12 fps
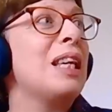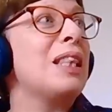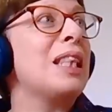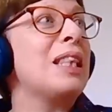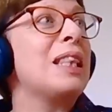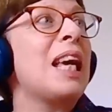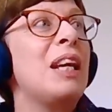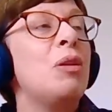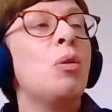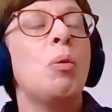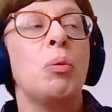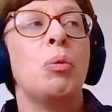
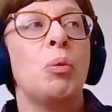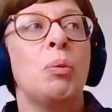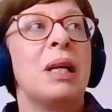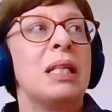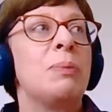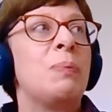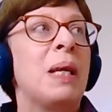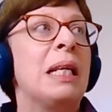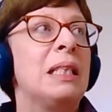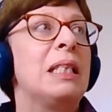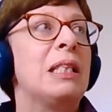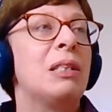they're not always
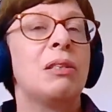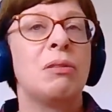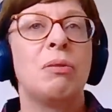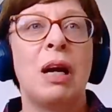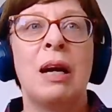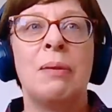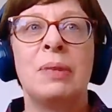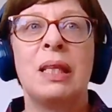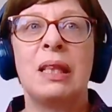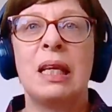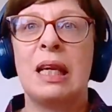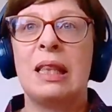being
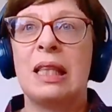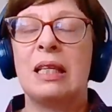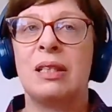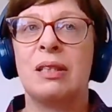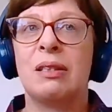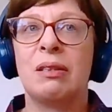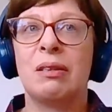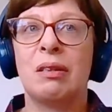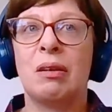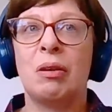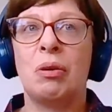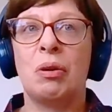described in this
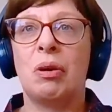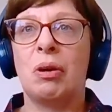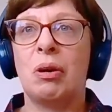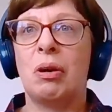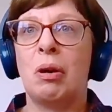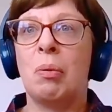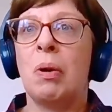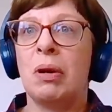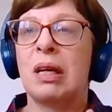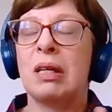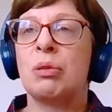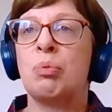
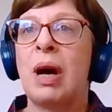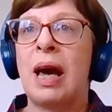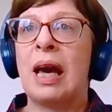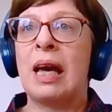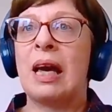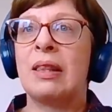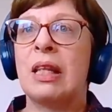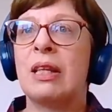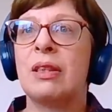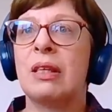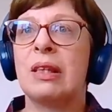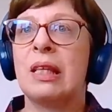homologous way, and
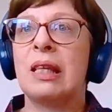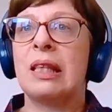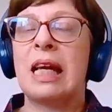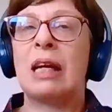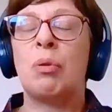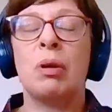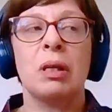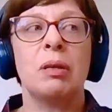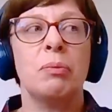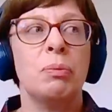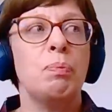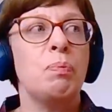that they're quite
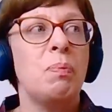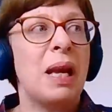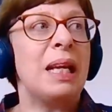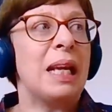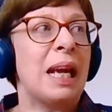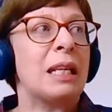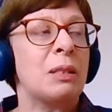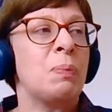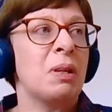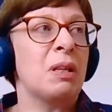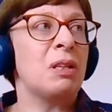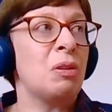many
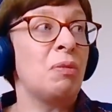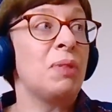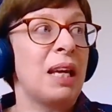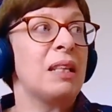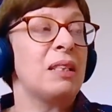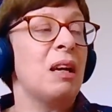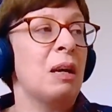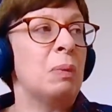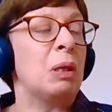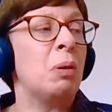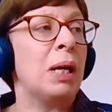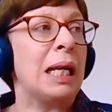experts of their
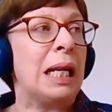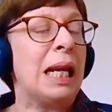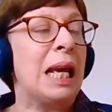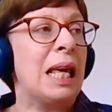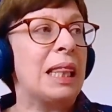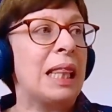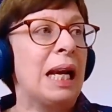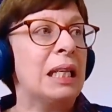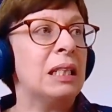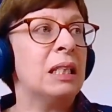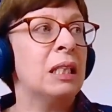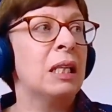time are quite clear
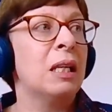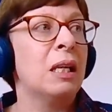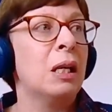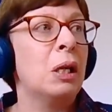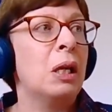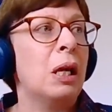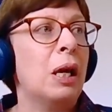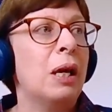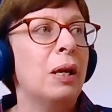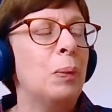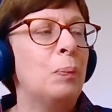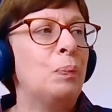that
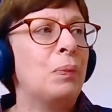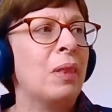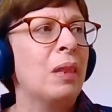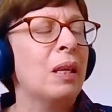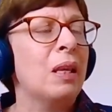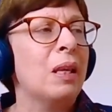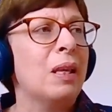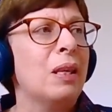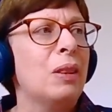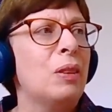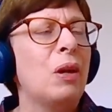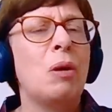
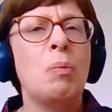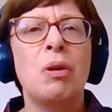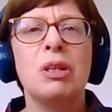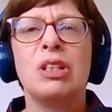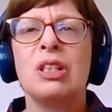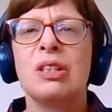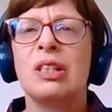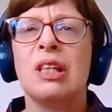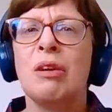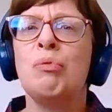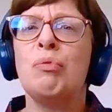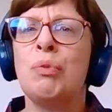the homologies
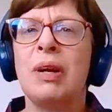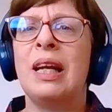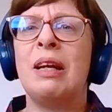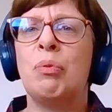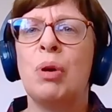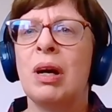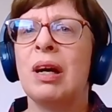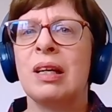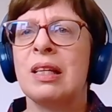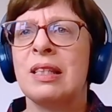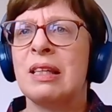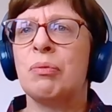don't really
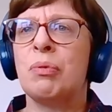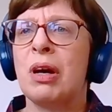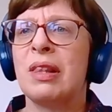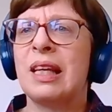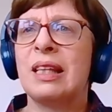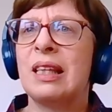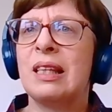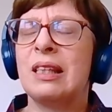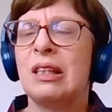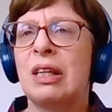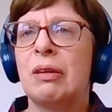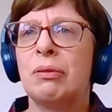work, as it were. They,
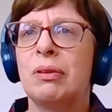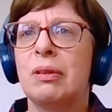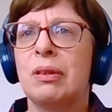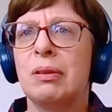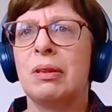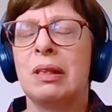you know,